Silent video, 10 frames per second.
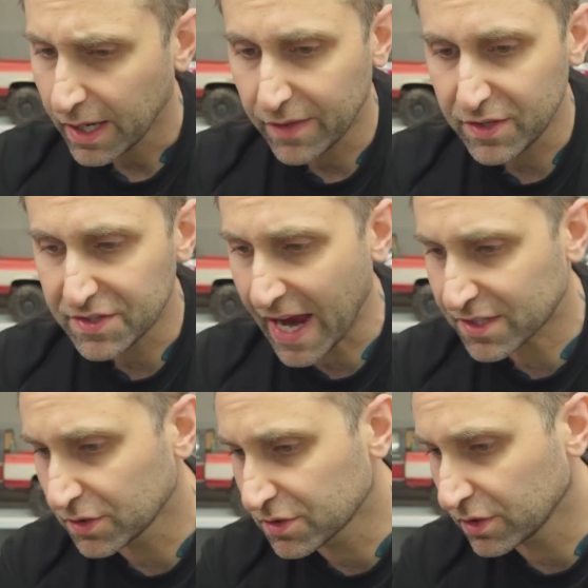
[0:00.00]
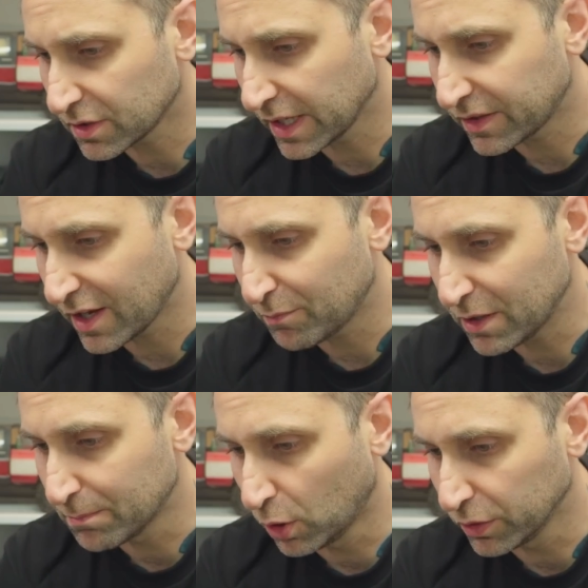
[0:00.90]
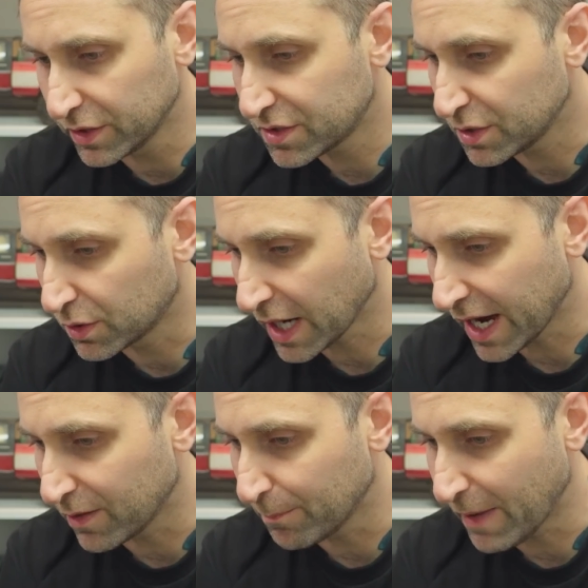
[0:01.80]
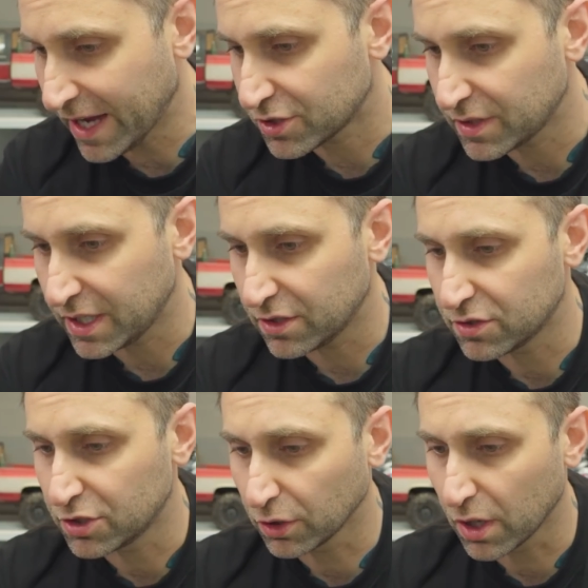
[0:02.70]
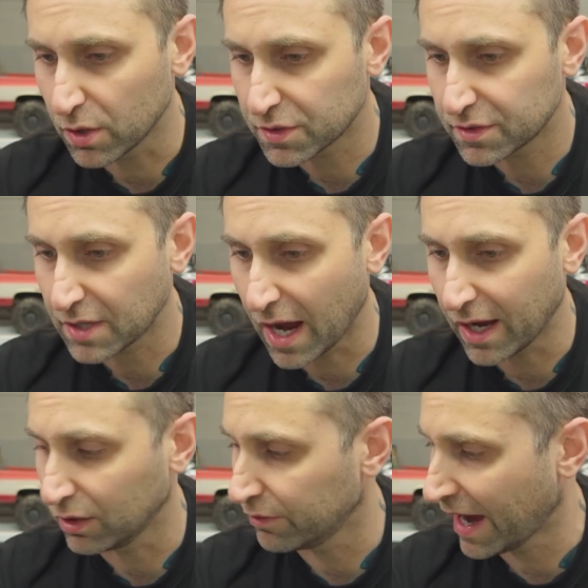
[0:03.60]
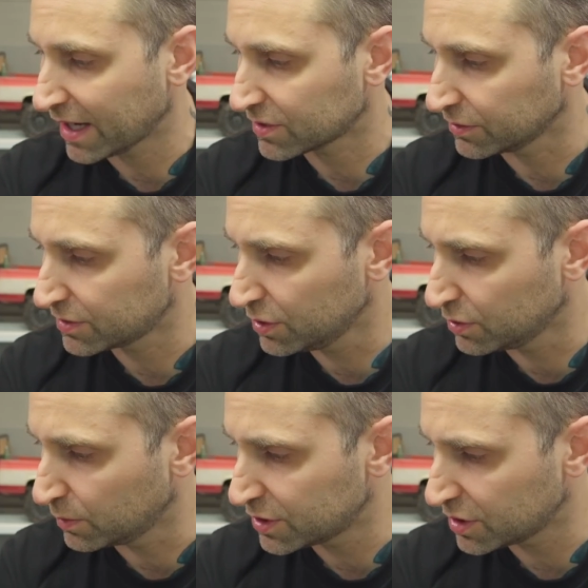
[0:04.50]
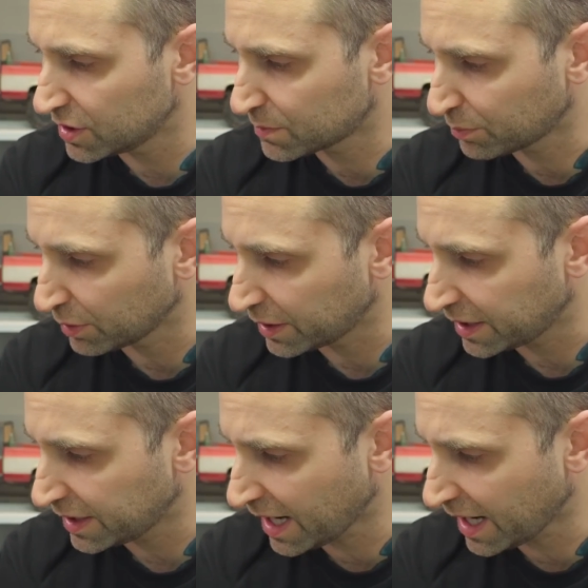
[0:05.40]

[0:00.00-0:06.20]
And these axles look like they've been molded to kind of match the Enduro style of axle too, which is pretty